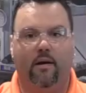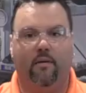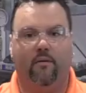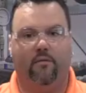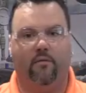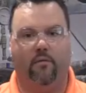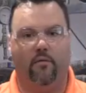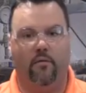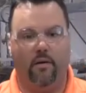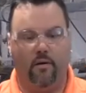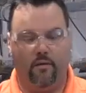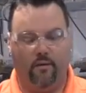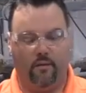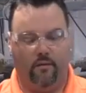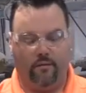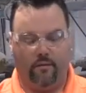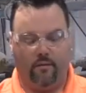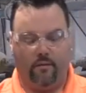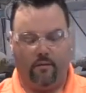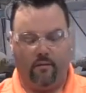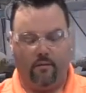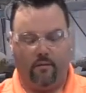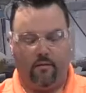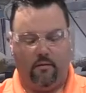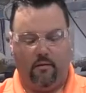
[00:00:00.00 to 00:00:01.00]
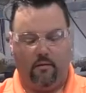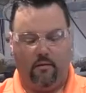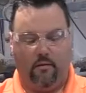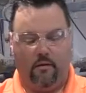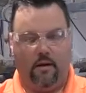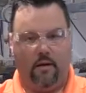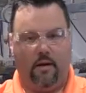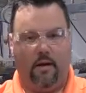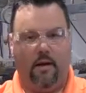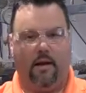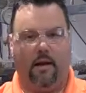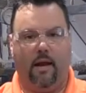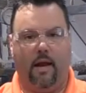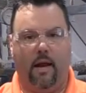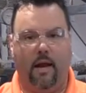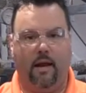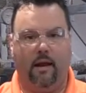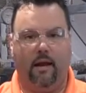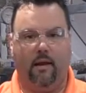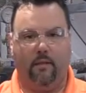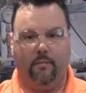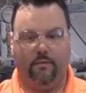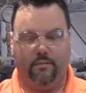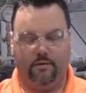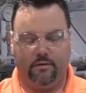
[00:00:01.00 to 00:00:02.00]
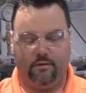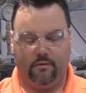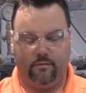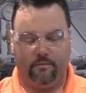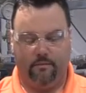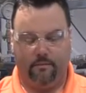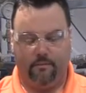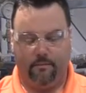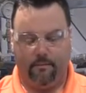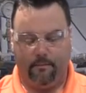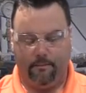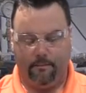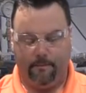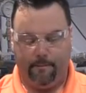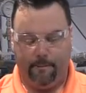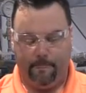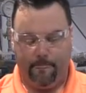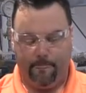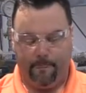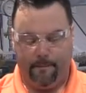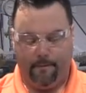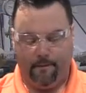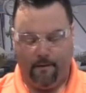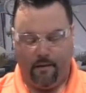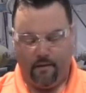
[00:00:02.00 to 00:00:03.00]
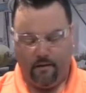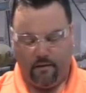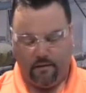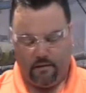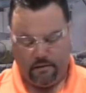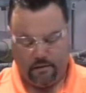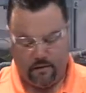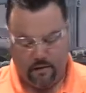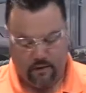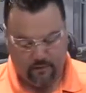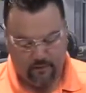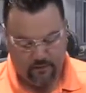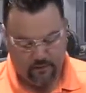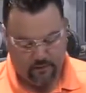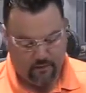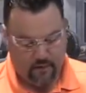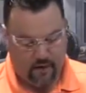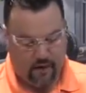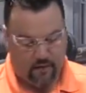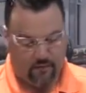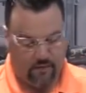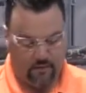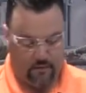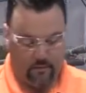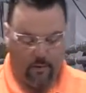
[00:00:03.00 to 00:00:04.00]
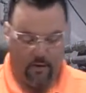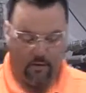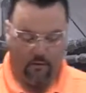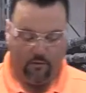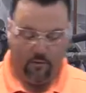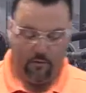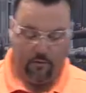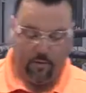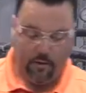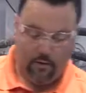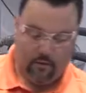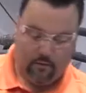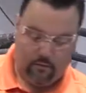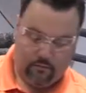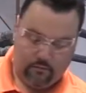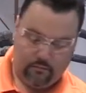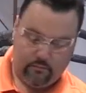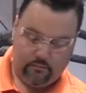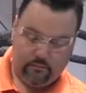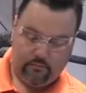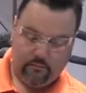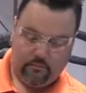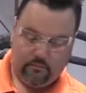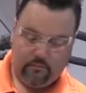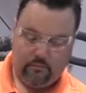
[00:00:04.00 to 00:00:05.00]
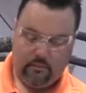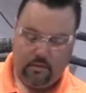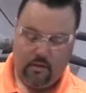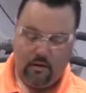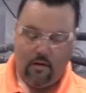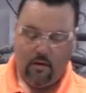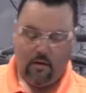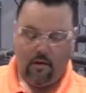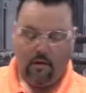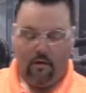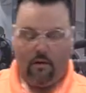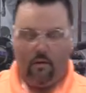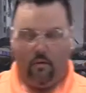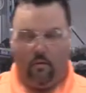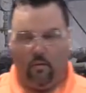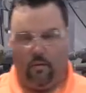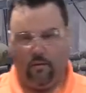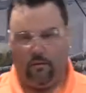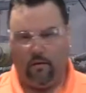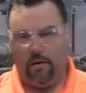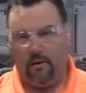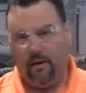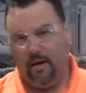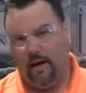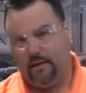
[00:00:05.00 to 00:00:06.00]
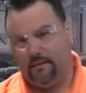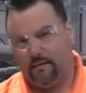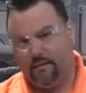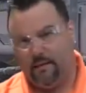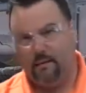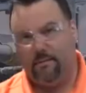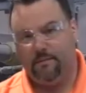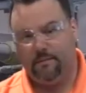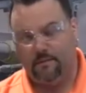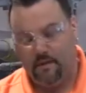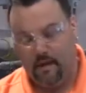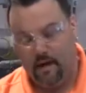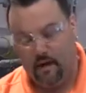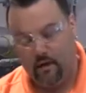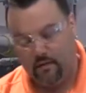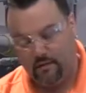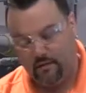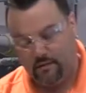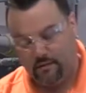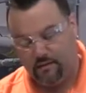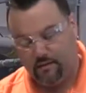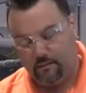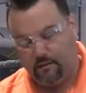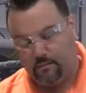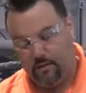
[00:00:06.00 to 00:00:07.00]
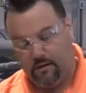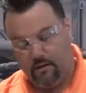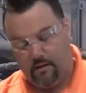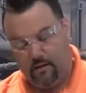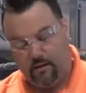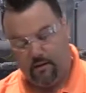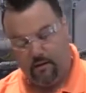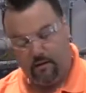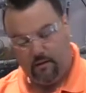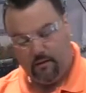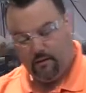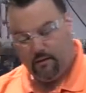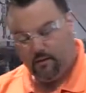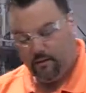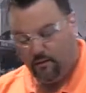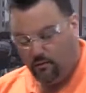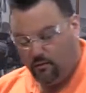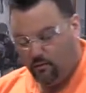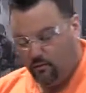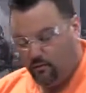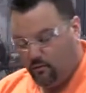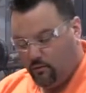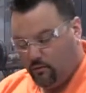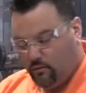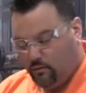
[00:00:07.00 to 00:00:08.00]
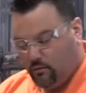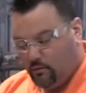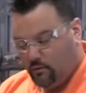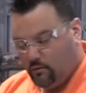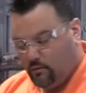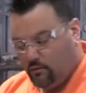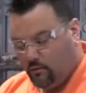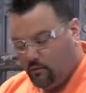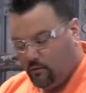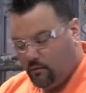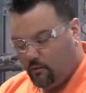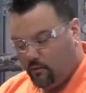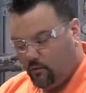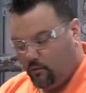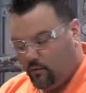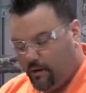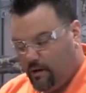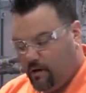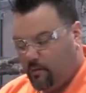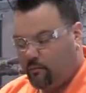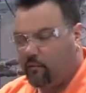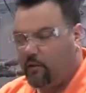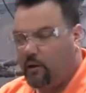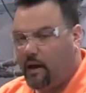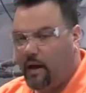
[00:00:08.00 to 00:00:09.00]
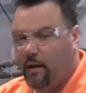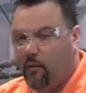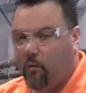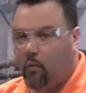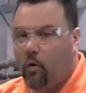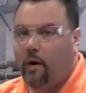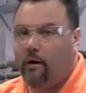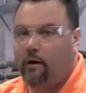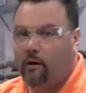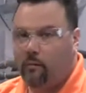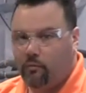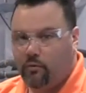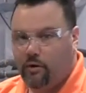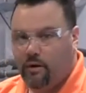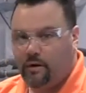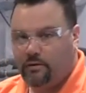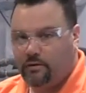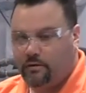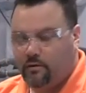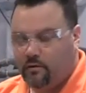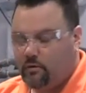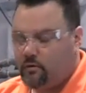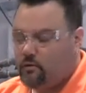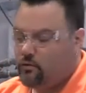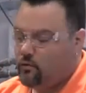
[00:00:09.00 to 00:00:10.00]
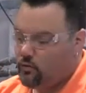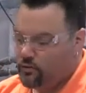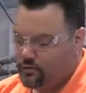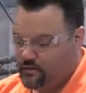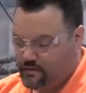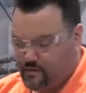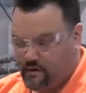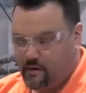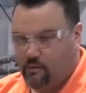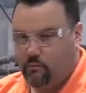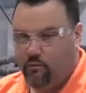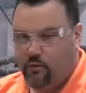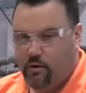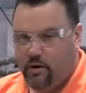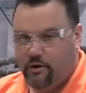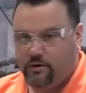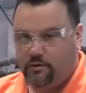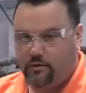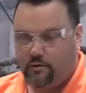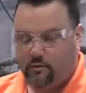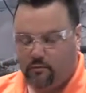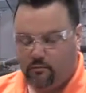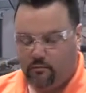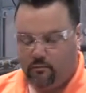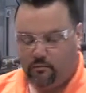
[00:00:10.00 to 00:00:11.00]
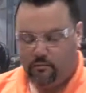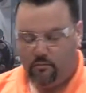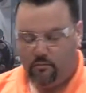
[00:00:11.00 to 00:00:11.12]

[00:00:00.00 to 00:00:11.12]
and free of any hang-ups. So now this valve has been rebuilt. One of our last steps now is to reapply water pressure or steam pressure.